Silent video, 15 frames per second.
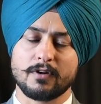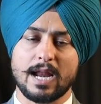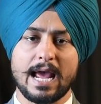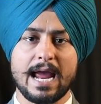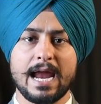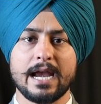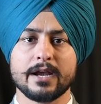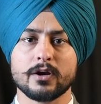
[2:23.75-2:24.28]

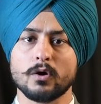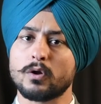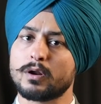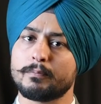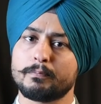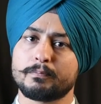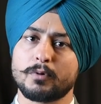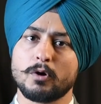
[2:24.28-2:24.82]
land or
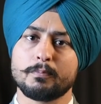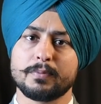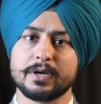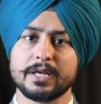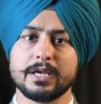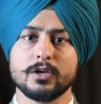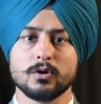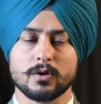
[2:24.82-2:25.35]
a
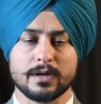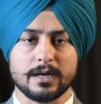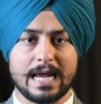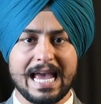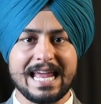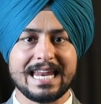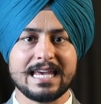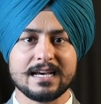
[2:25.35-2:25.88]
property or
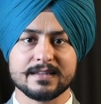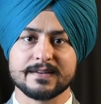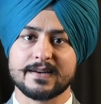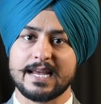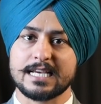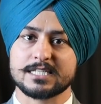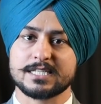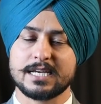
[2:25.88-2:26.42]
any other
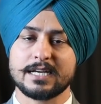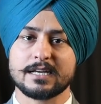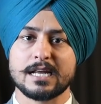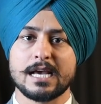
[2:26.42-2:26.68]
asset,